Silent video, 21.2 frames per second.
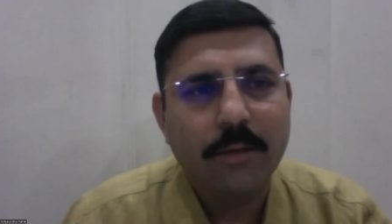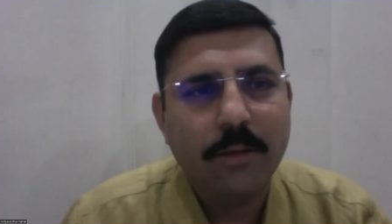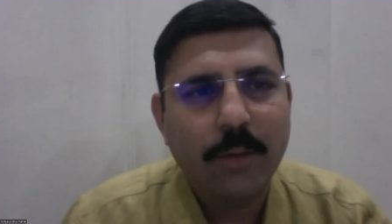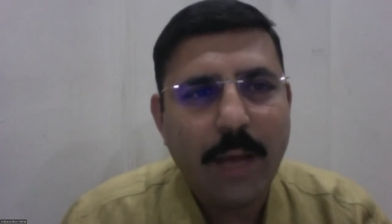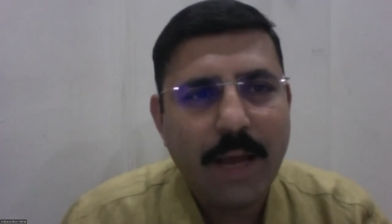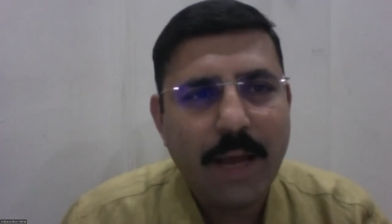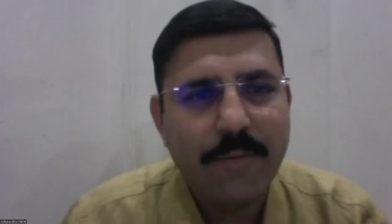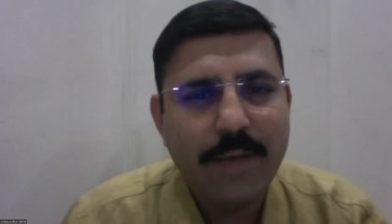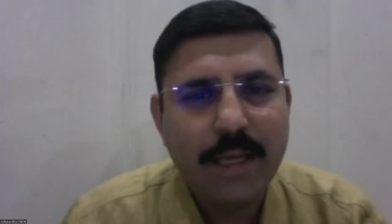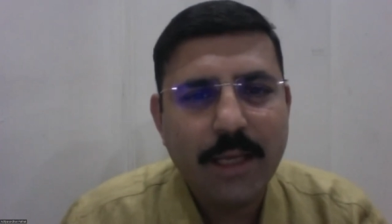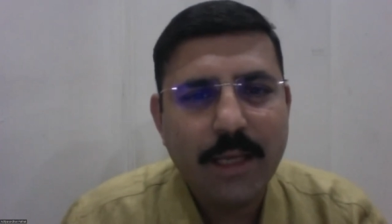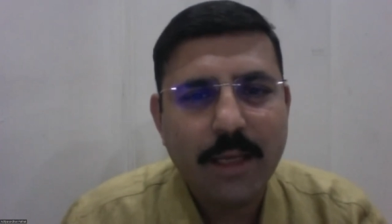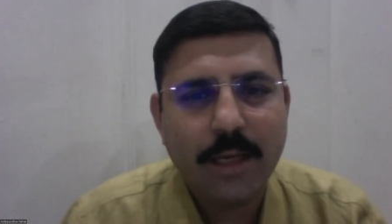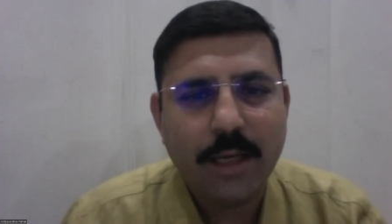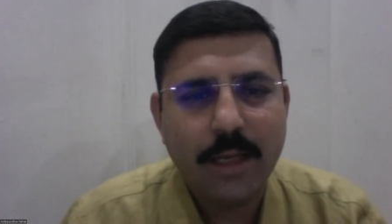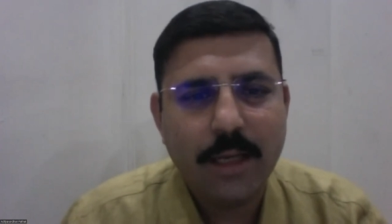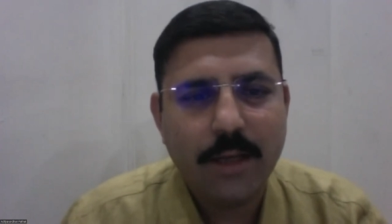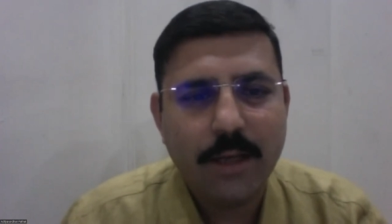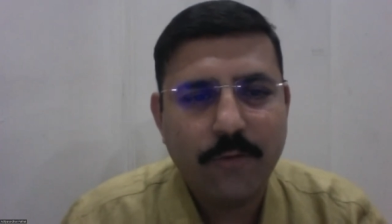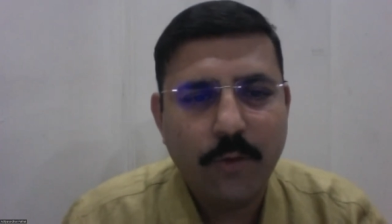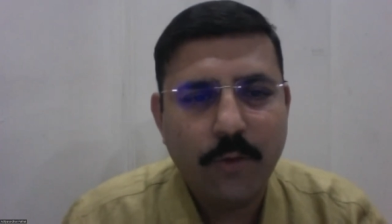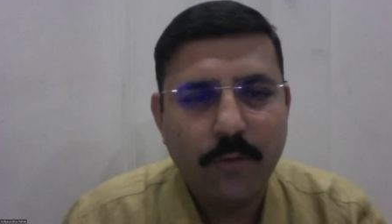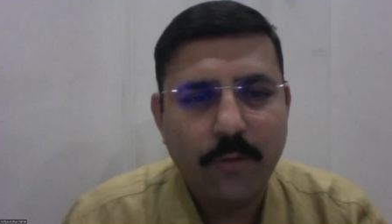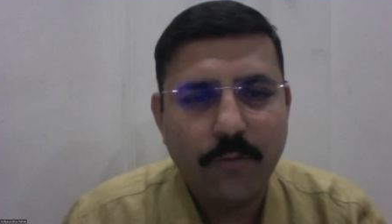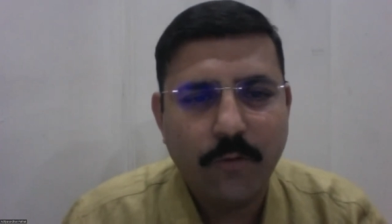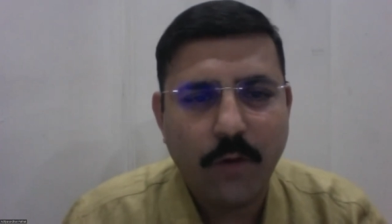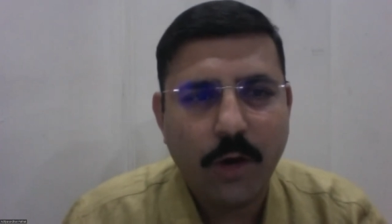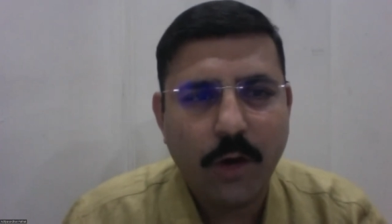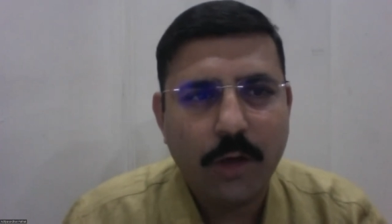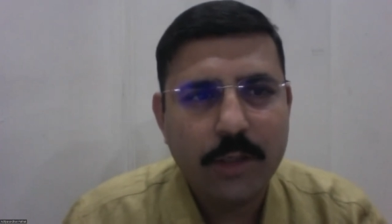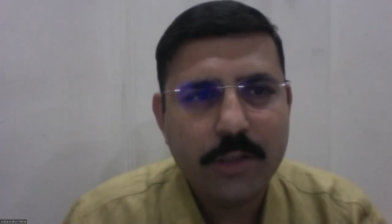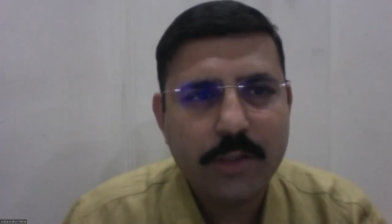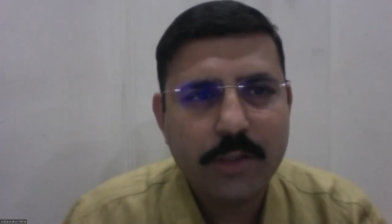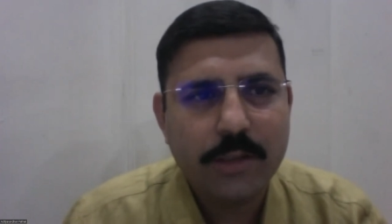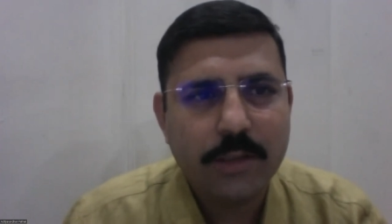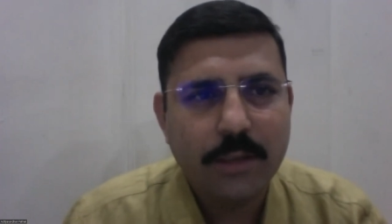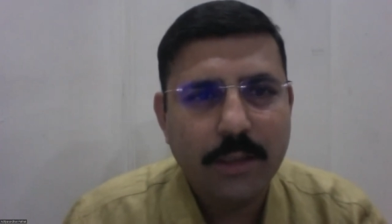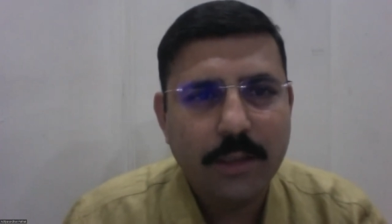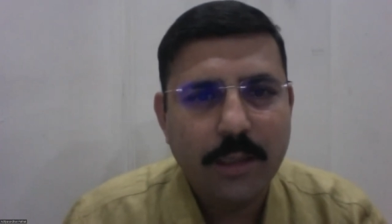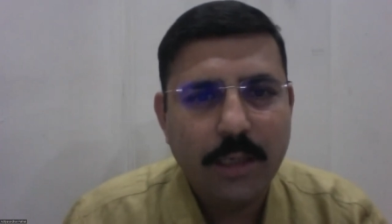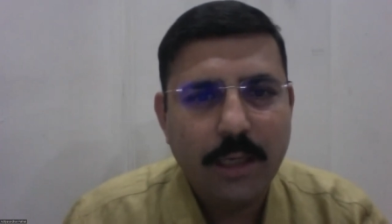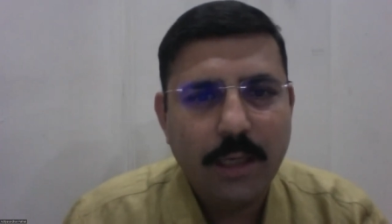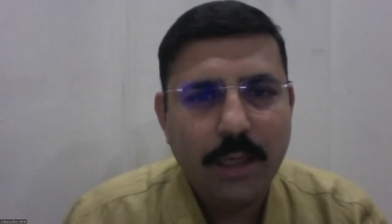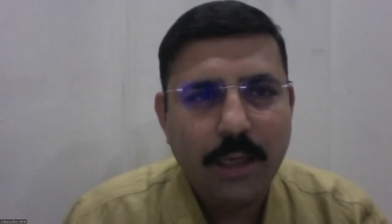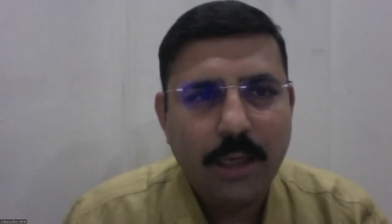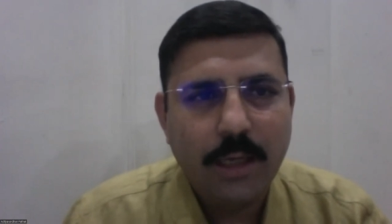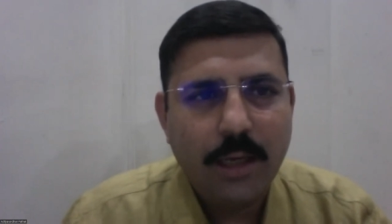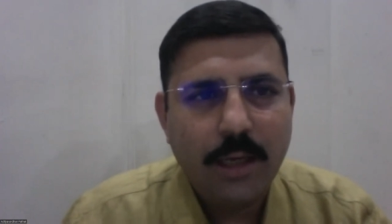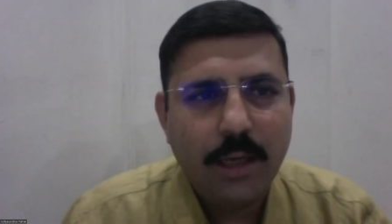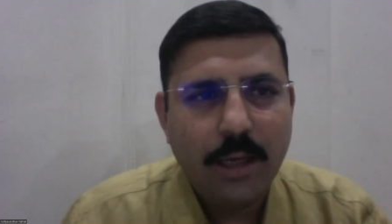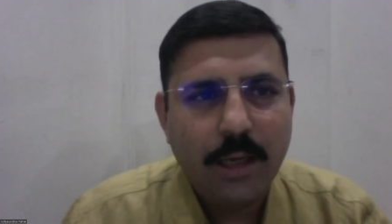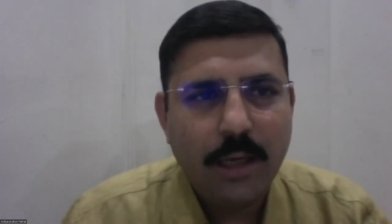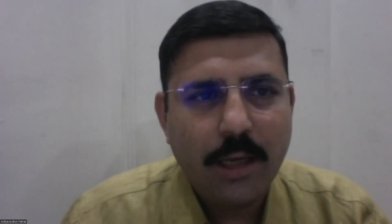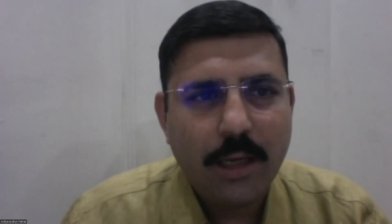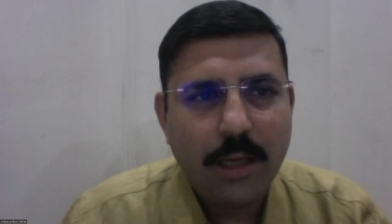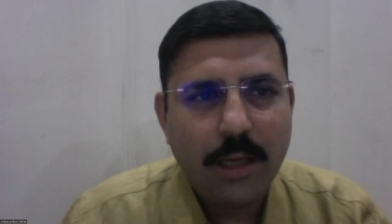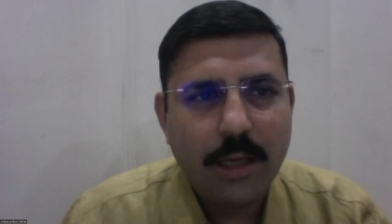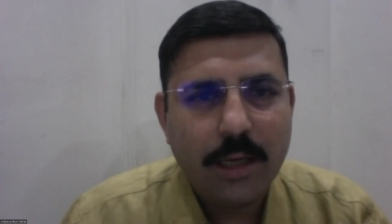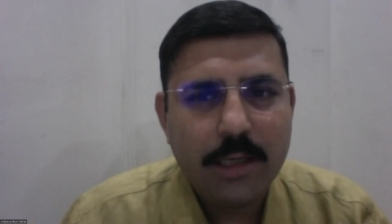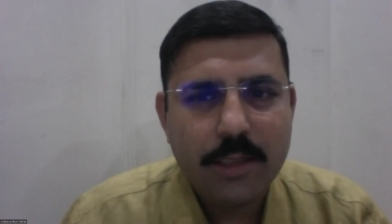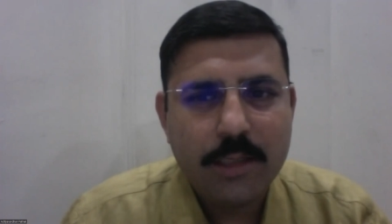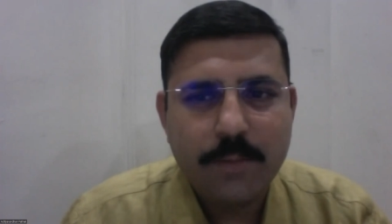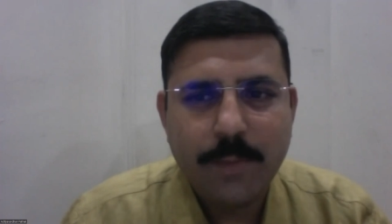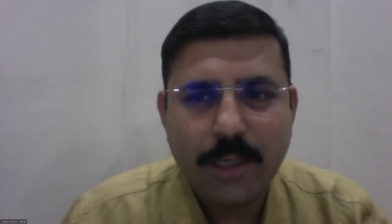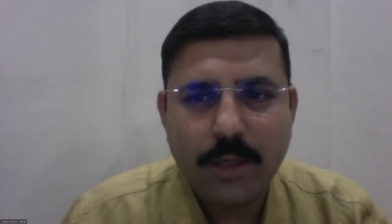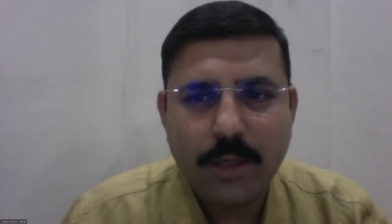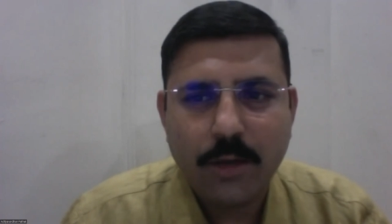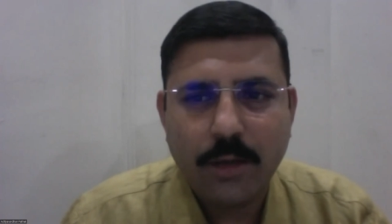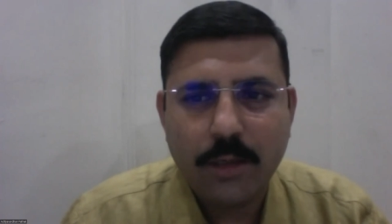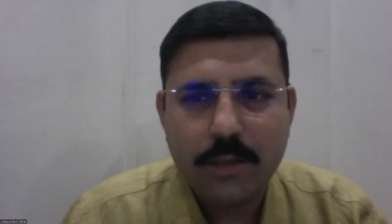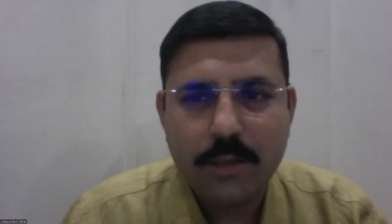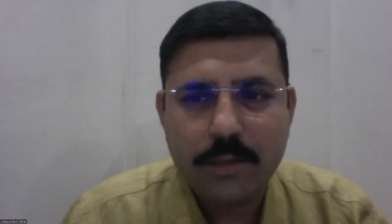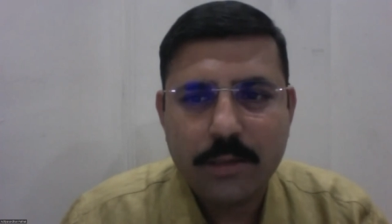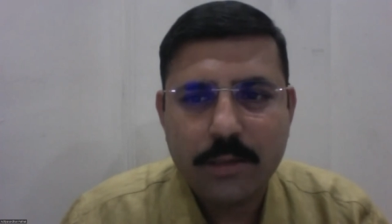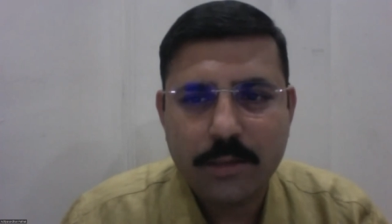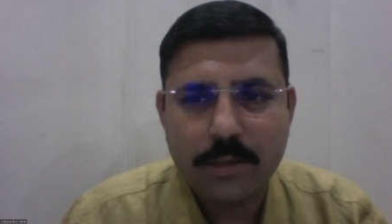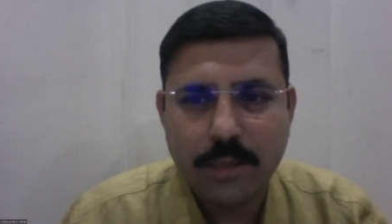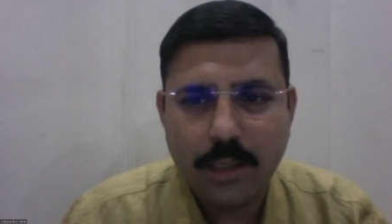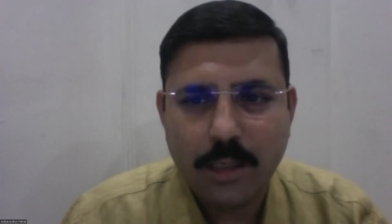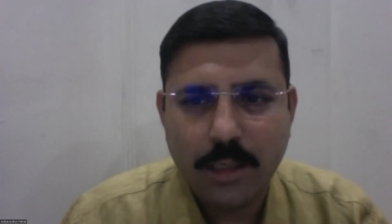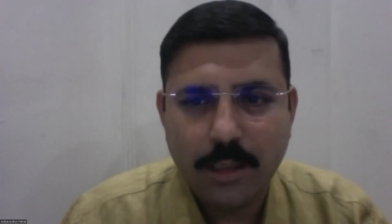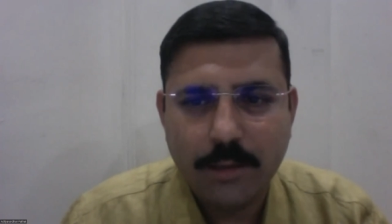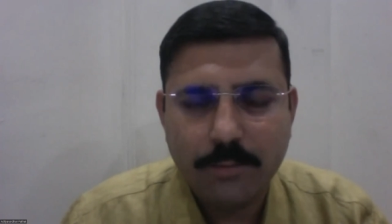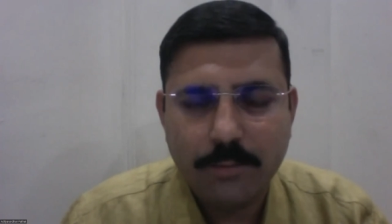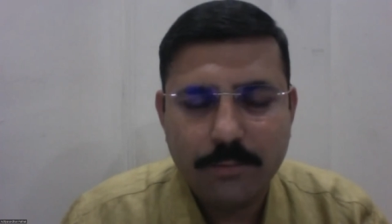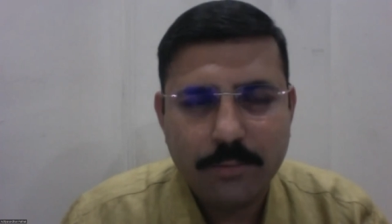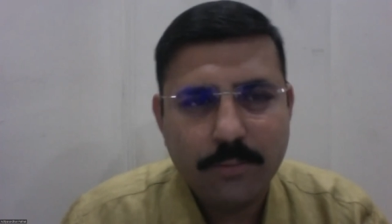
having colorful fonts is because uh,